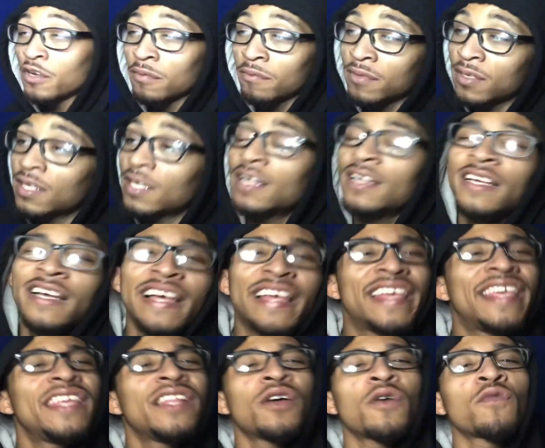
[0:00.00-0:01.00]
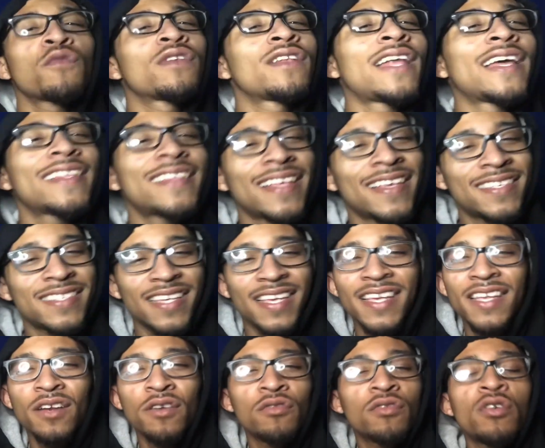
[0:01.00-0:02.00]
me? He don't like they. He
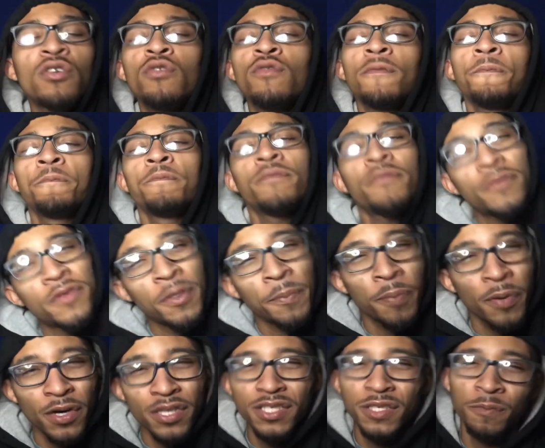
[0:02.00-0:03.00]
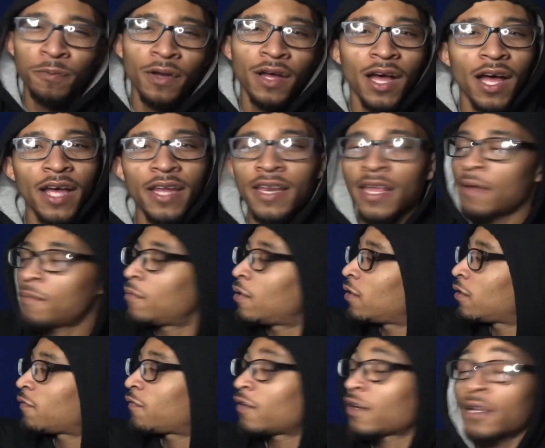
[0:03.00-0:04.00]
don't know the person behind that
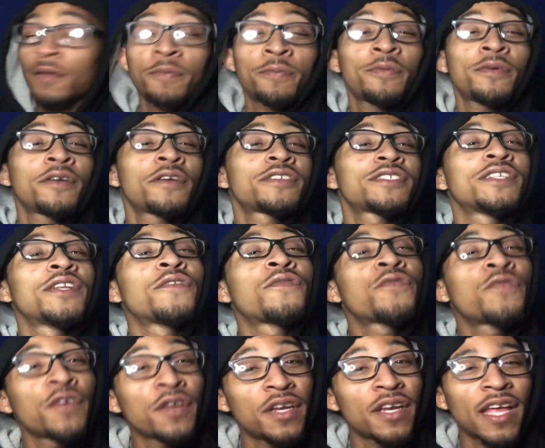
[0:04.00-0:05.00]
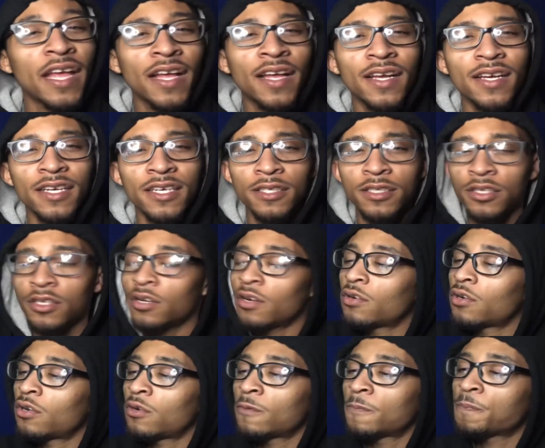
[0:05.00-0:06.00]
motherfucking person in front of that gun. You don't
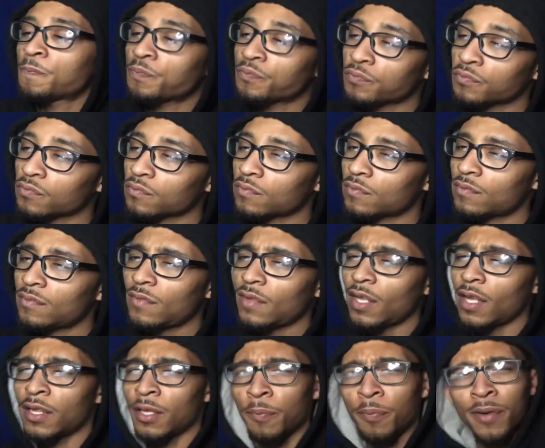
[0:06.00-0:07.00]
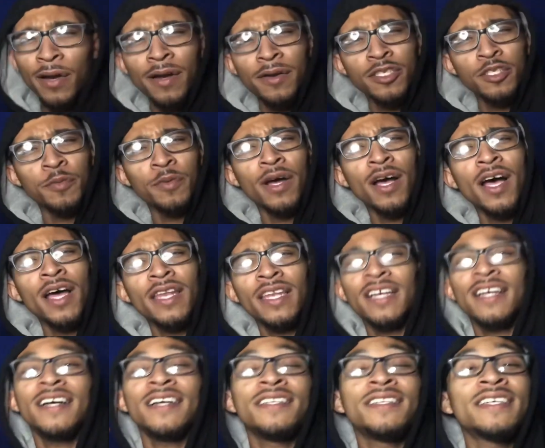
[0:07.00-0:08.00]
know the person behind the
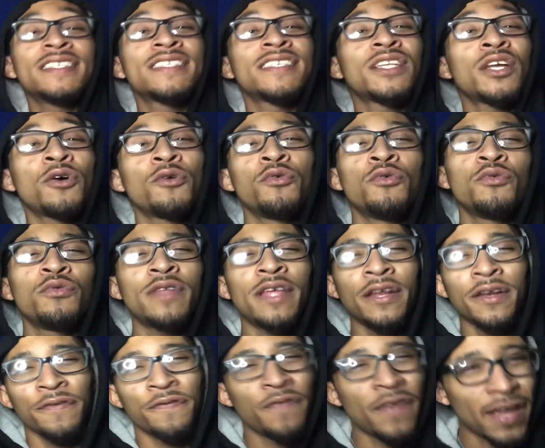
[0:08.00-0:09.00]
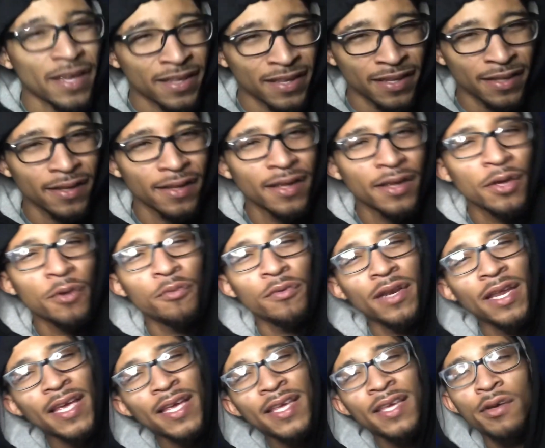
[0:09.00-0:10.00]
gun doesn't know who they're affecting when
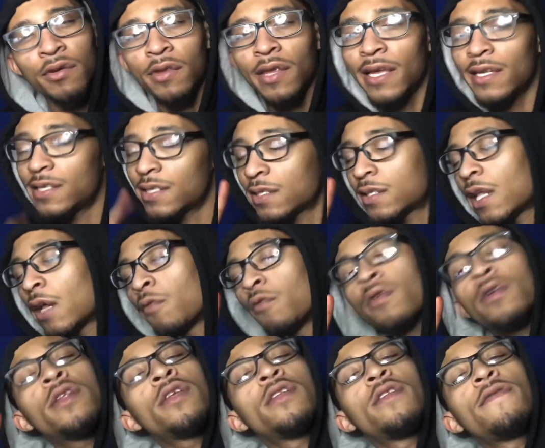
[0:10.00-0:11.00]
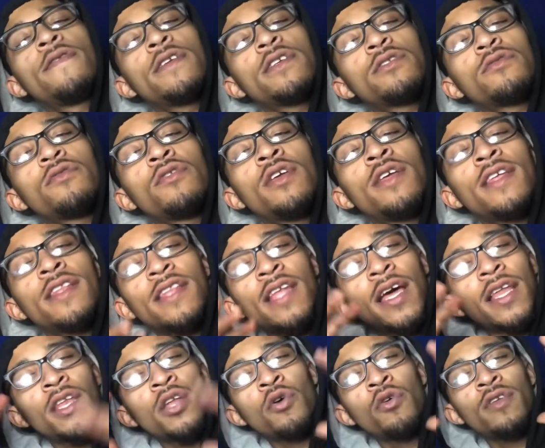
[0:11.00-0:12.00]
they kill that just that one individual.
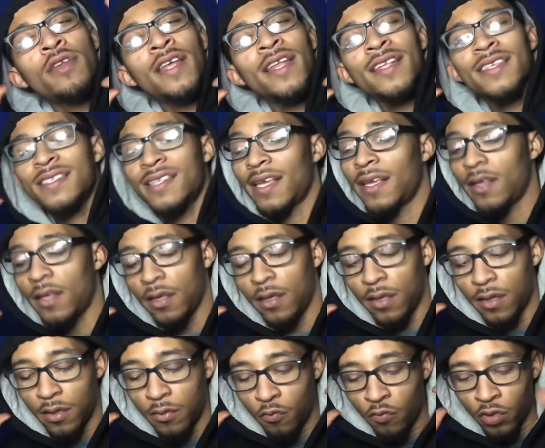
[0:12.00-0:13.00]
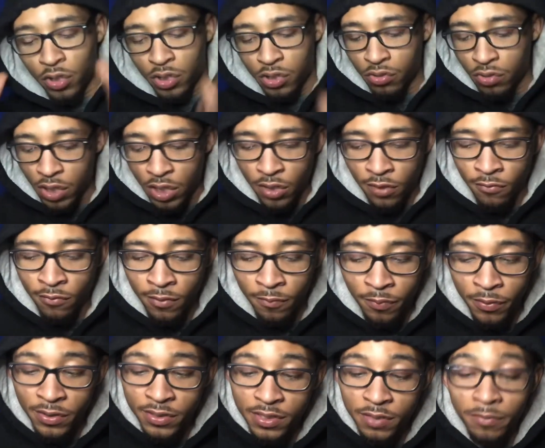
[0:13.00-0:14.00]
Not knowing that it's a, it, once you kill one
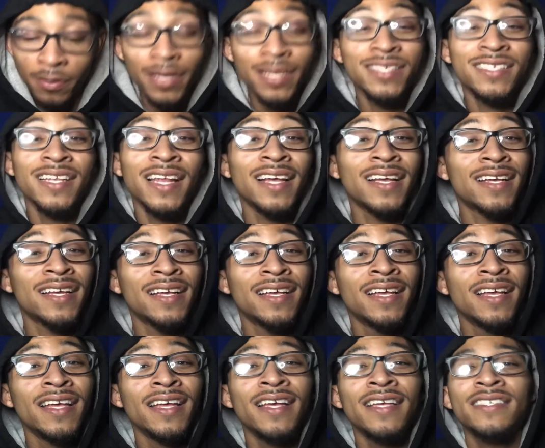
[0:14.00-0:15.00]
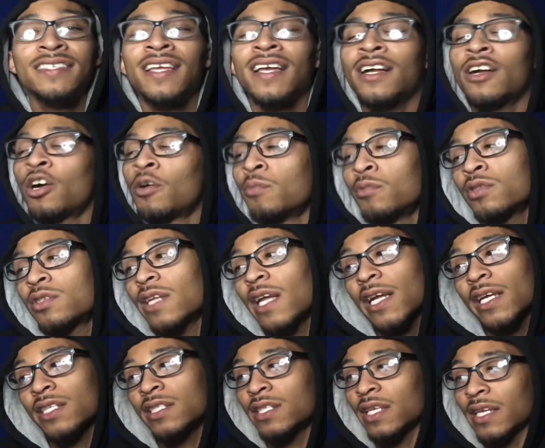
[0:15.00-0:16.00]
person, man, it's like a it's like almost like
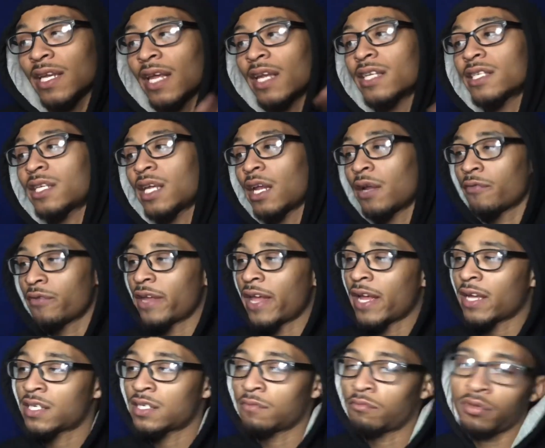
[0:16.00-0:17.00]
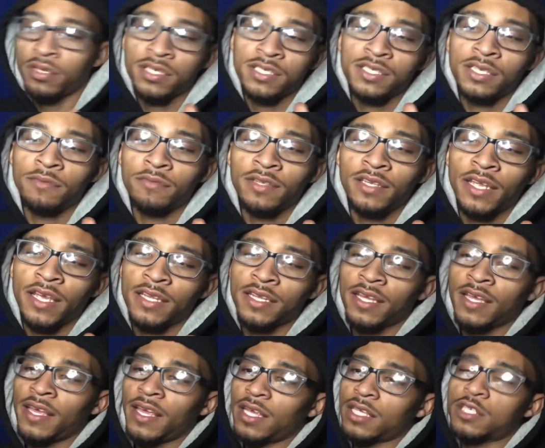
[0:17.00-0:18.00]
a not a chain reaction, but it's something that
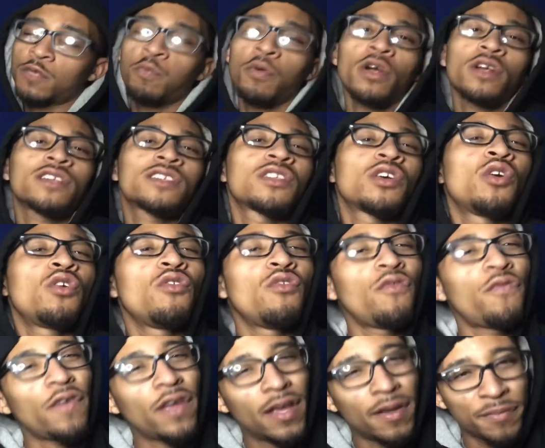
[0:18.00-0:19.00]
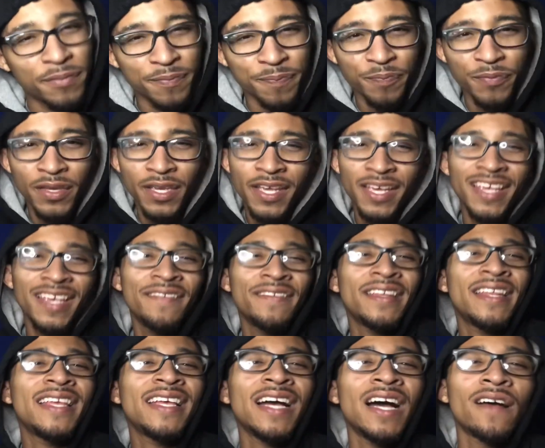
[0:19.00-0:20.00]
it sparks the whole family. Even
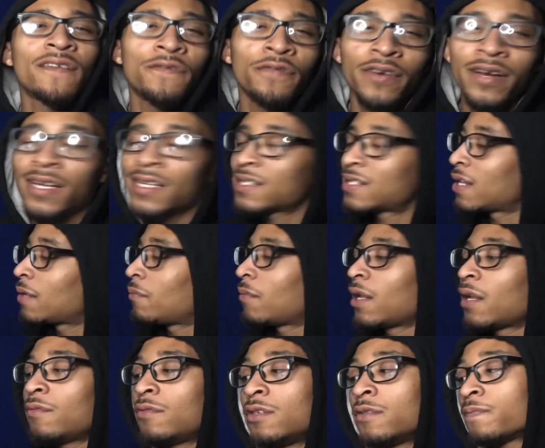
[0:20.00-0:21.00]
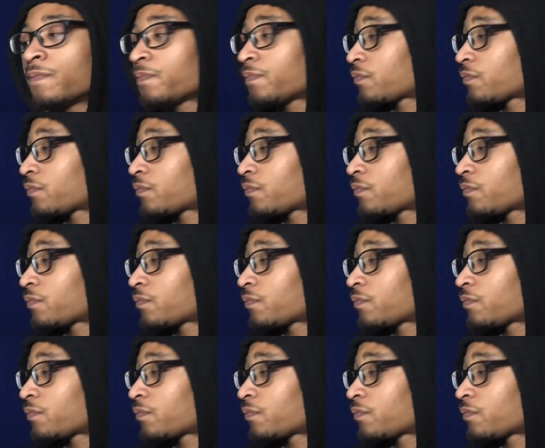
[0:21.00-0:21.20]
he got friends that maybe